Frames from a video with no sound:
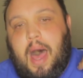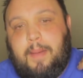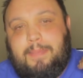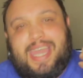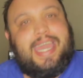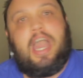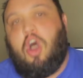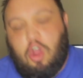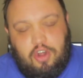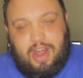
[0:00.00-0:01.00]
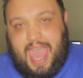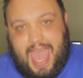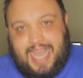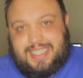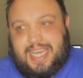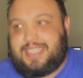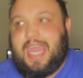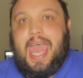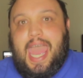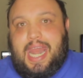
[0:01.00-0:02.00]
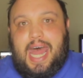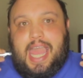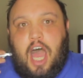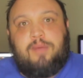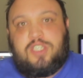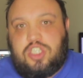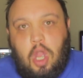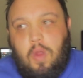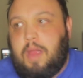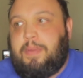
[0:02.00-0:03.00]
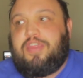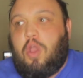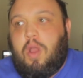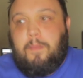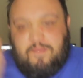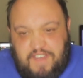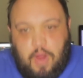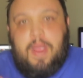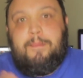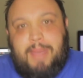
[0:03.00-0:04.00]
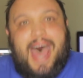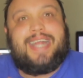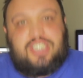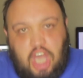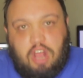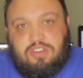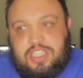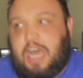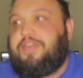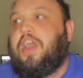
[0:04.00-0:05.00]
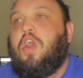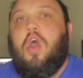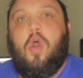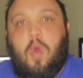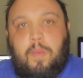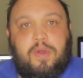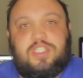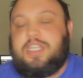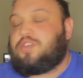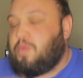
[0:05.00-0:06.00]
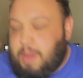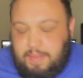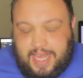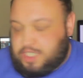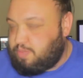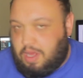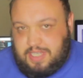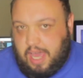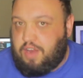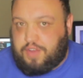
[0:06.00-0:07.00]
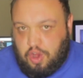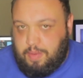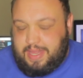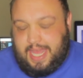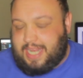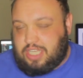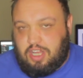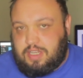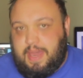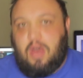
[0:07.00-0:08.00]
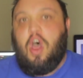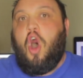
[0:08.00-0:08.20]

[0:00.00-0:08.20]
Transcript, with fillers: making it harder to access. And like, I'm sorry, but there are very bad doctors out there who are pushing this. Remember that small town of Kermit that I talked about?